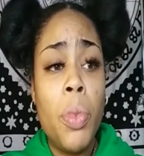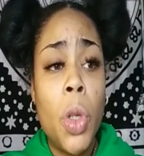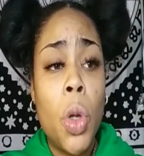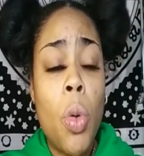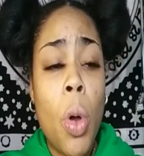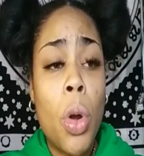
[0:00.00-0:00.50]

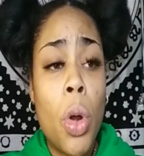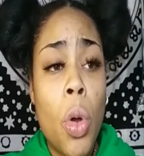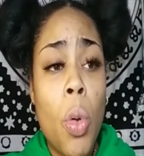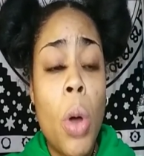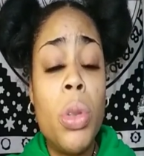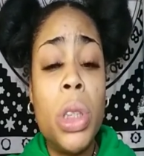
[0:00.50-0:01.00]
quote
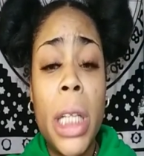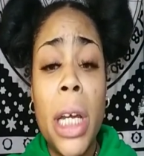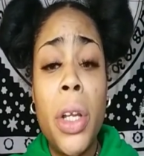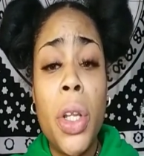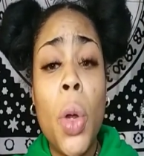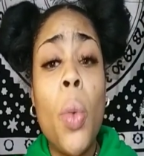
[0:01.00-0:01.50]
unquote set
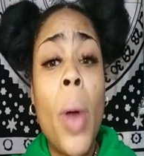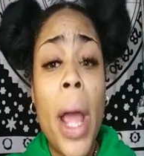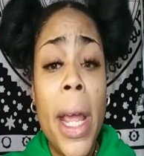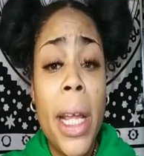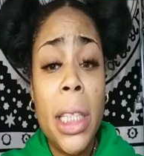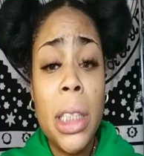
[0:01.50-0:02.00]
in their
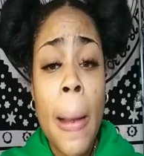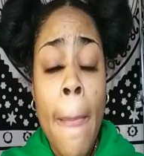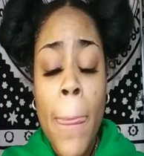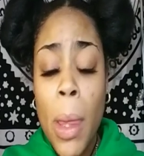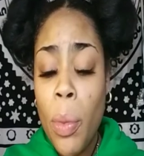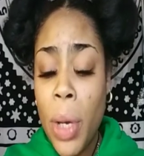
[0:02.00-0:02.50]
ways
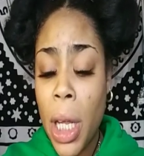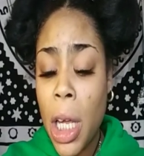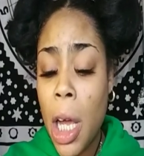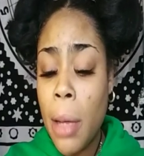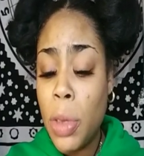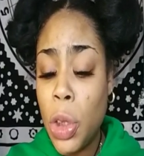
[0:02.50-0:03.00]
when it
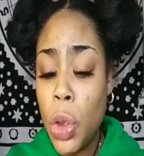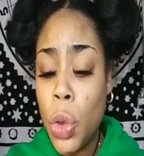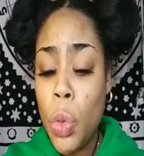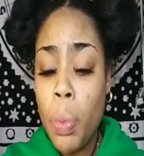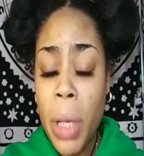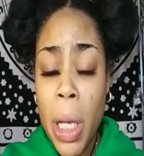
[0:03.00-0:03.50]
comes
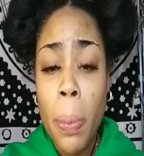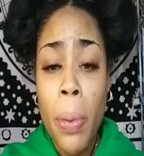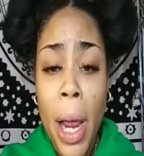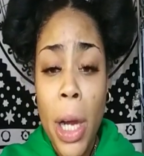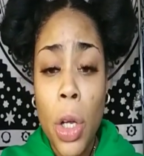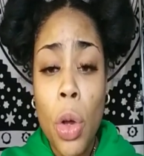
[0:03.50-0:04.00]
to being
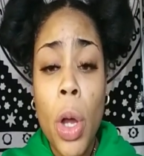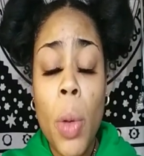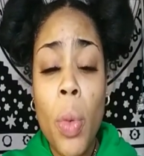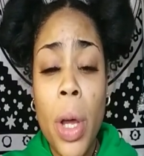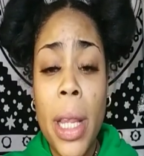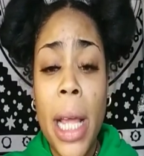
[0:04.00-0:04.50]
practical in
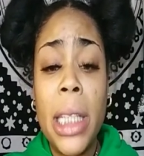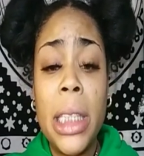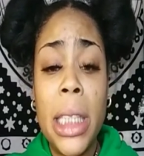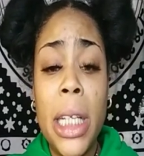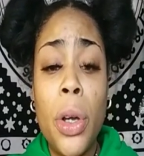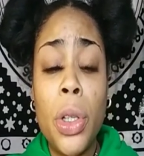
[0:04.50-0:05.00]
what they
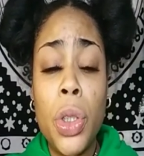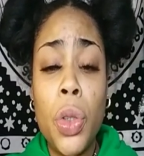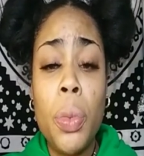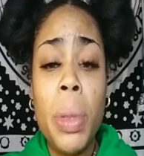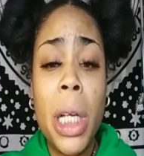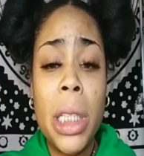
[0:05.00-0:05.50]
see or do,
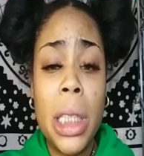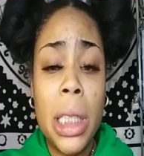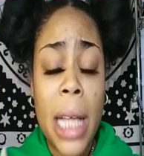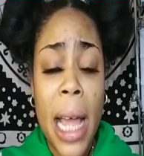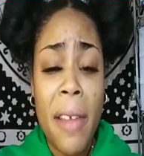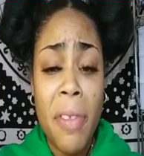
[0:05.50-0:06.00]
because it's
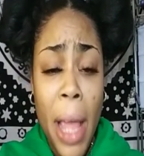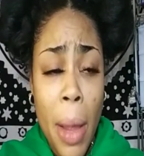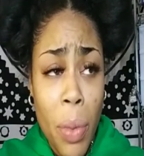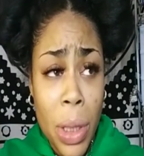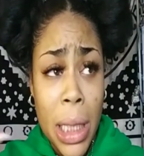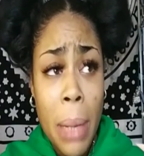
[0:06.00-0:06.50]
like, if they,
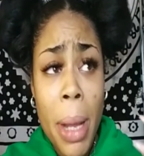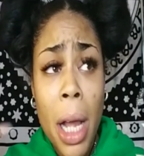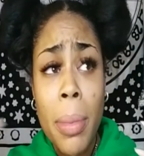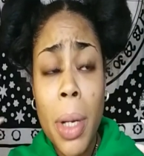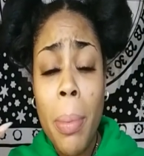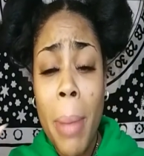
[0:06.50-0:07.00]
once they make
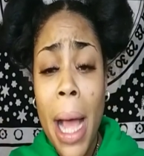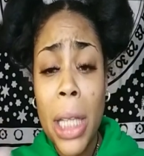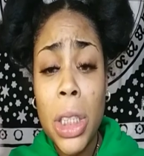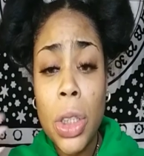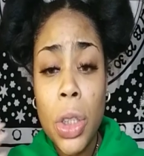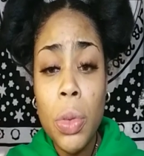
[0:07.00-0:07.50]
up their mind
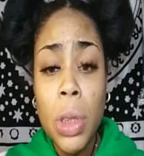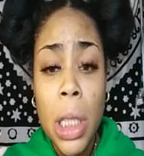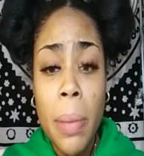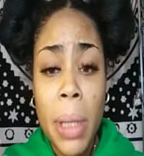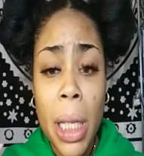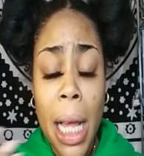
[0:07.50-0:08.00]
to do
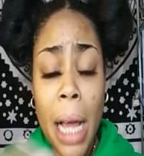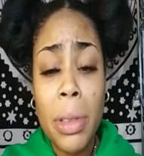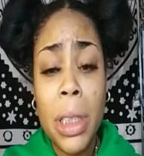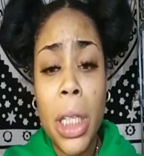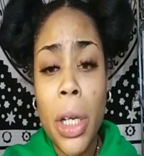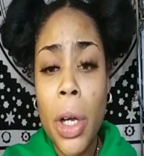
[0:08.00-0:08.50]
something, like I was
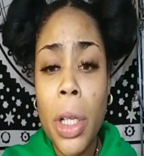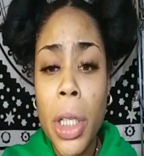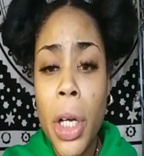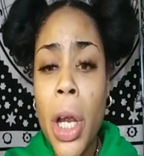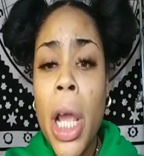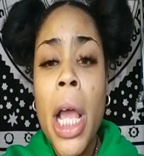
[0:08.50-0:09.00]
saying
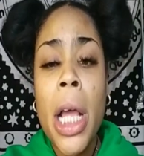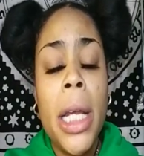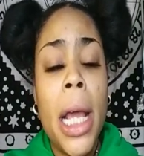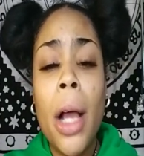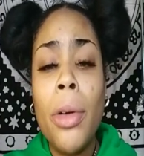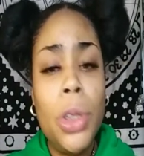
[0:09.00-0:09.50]
earlier,
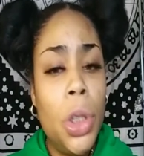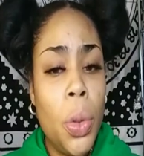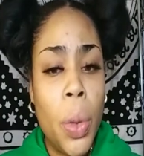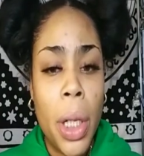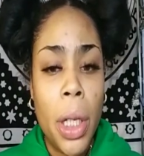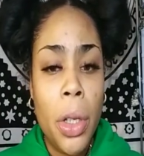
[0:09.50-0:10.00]
they're gonna
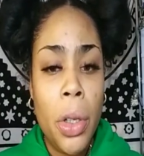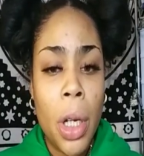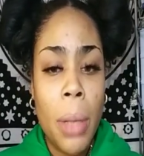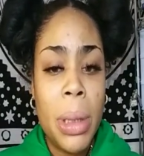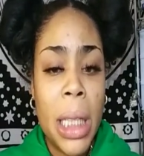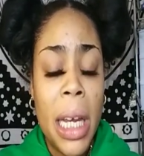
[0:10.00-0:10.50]
do it, you know what
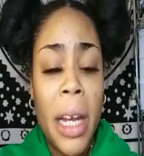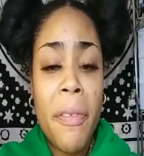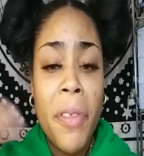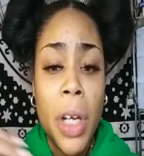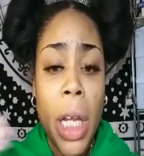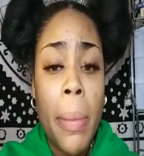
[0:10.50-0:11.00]
I'm saying? And
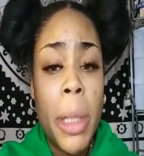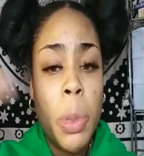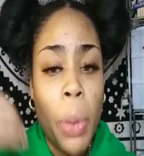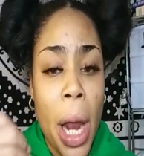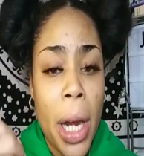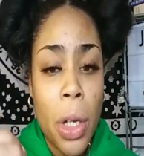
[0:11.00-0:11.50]
for them, it's
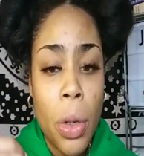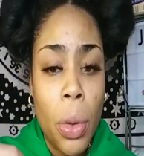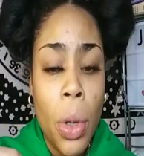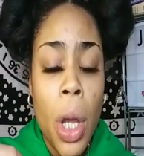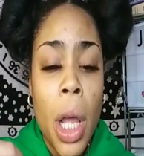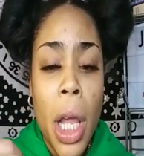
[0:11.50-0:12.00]
practical,
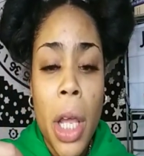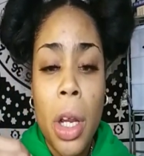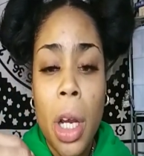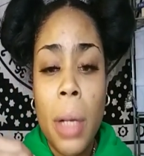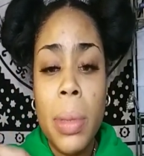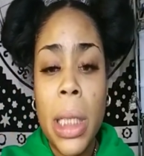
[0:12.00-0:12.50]
you know
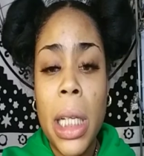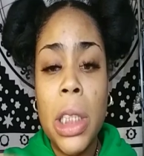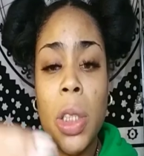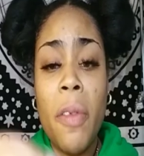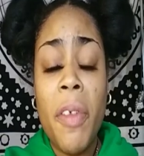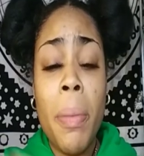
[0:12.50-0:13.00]
what I'm saying?
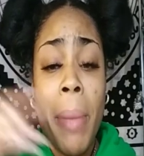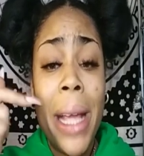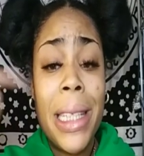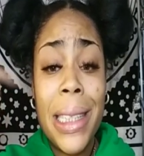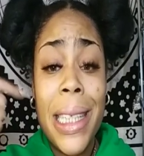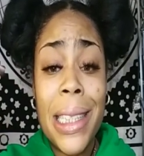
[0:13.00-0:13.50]
So if it
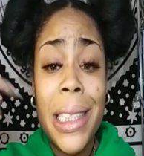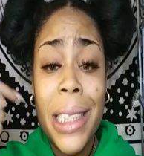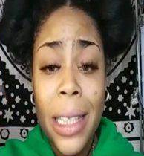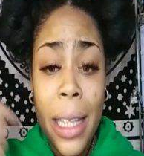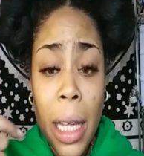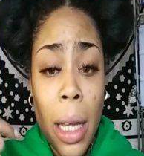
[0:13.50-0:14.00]
makes sense
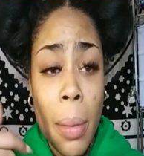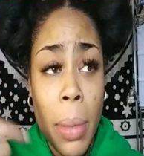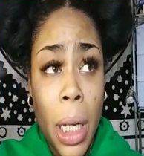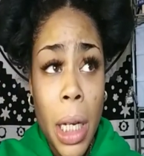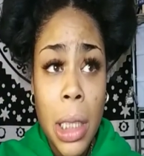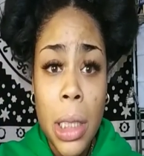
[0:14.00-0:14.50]
to them,
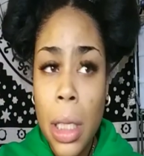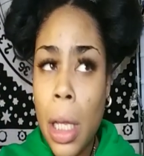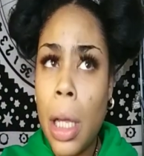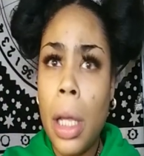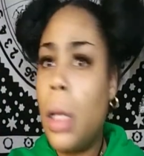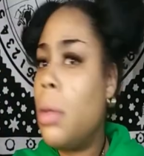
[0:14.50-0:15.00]
then it's
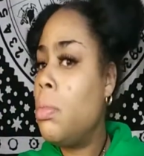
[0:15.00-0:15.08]
like,